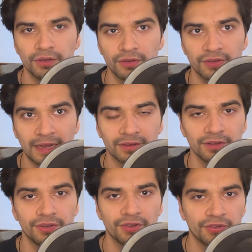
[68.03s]

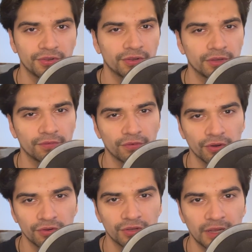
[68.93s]
Sadly, this isn't the
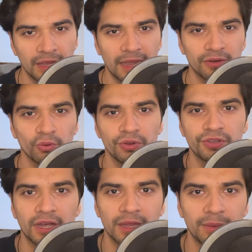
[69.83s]
first and only
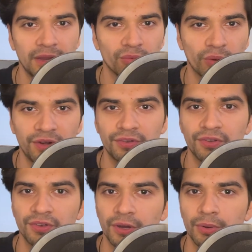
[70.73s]
time a
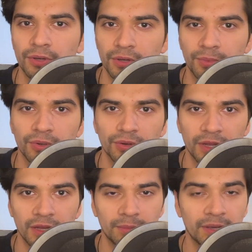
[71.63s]
racist stereotypical
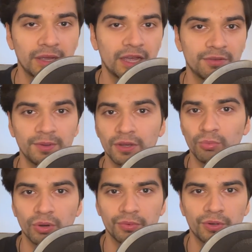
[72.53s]
game has become
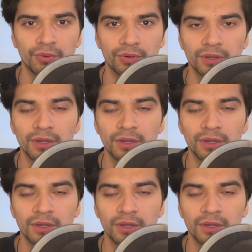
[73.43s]
well known.